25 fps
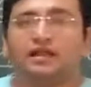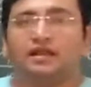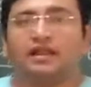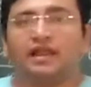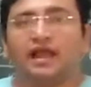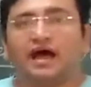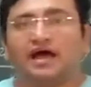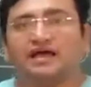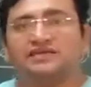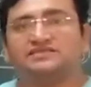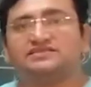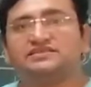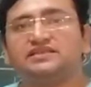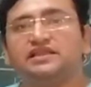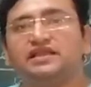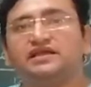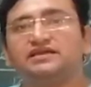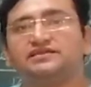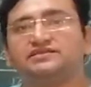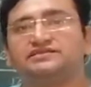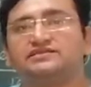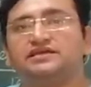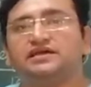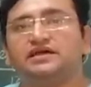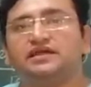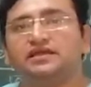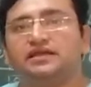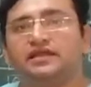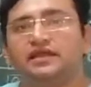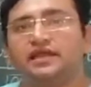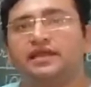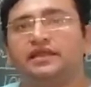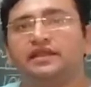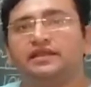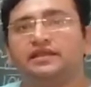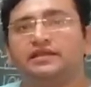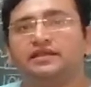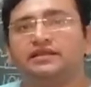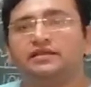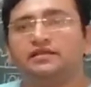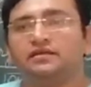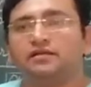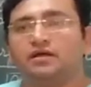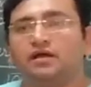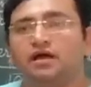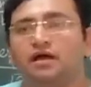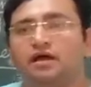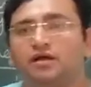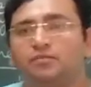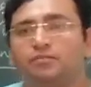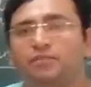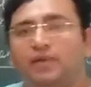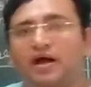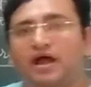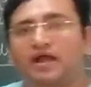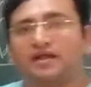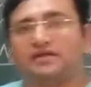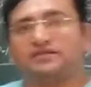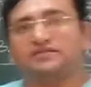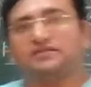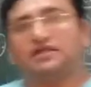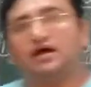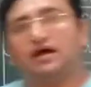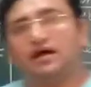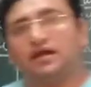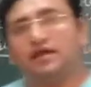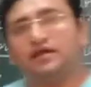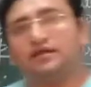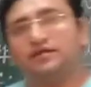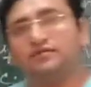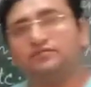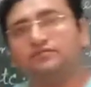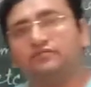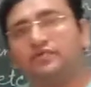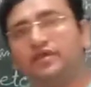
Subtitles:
last lecture, in part 3rd,